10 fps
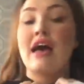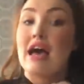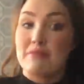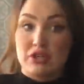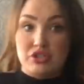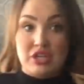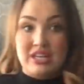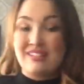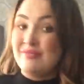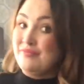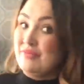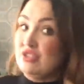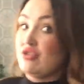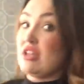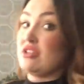And my chin,
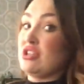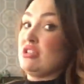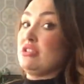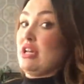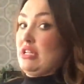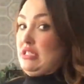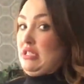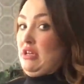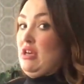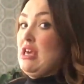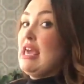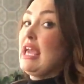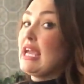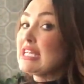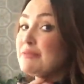let's try the chin test.
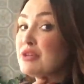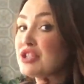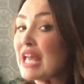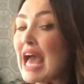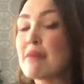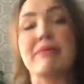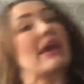It is pushing it out a